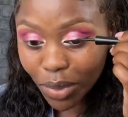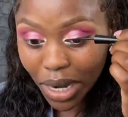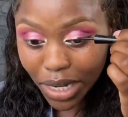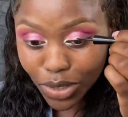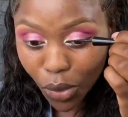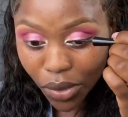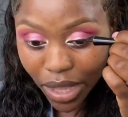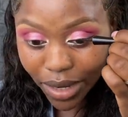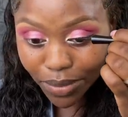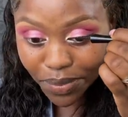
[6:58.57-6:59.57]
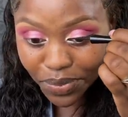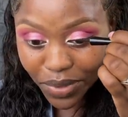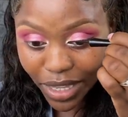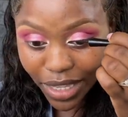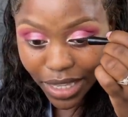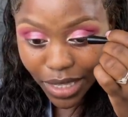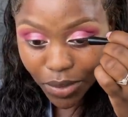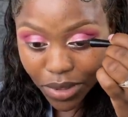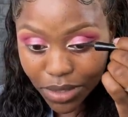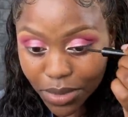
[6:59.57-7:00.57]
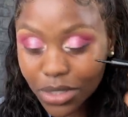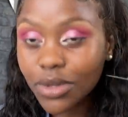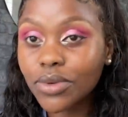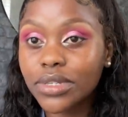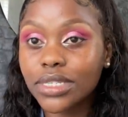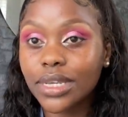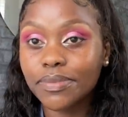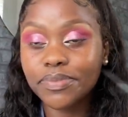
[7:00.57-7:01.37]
but I saw that mm, he wants me to notice him.